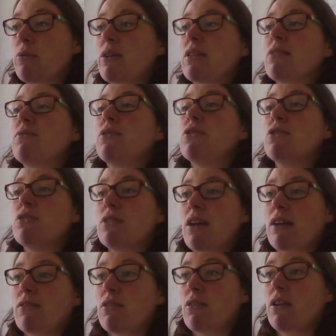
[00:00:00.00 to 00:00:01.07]
Whereas if you do the
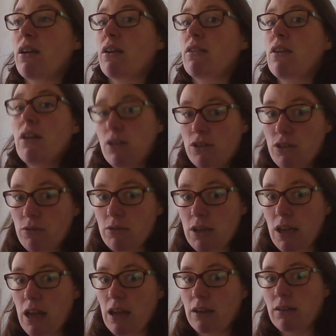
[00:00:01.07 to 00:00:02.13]
exercise, do it
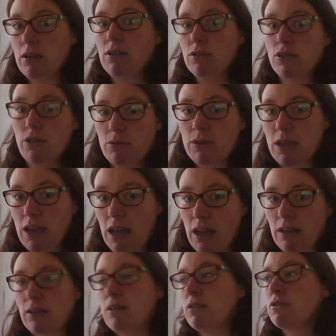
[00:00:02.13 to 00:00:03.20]
again, do it
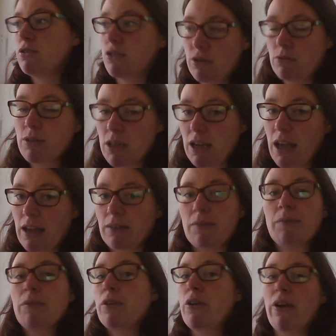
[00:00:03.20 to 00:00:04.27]
again, do it again,
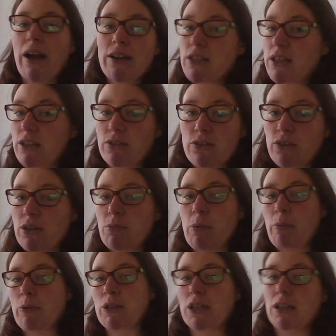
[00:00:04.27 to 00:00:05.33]
you're actually just going to be
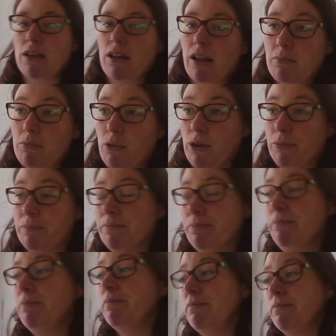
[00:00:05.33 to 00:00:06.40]
putting in a lot more
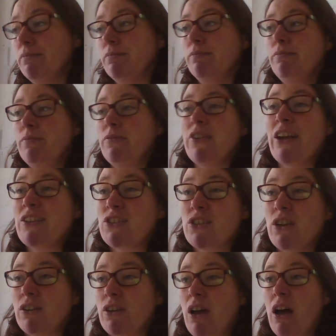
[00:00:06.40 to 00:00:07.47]

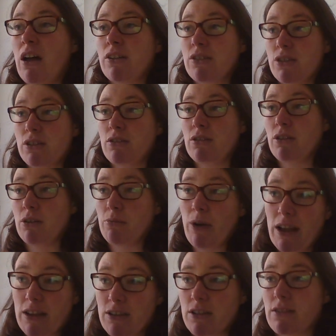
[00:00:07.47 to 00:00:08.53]
tension onto your
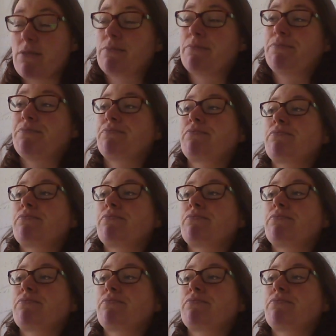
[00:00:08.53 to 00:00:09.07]
practice,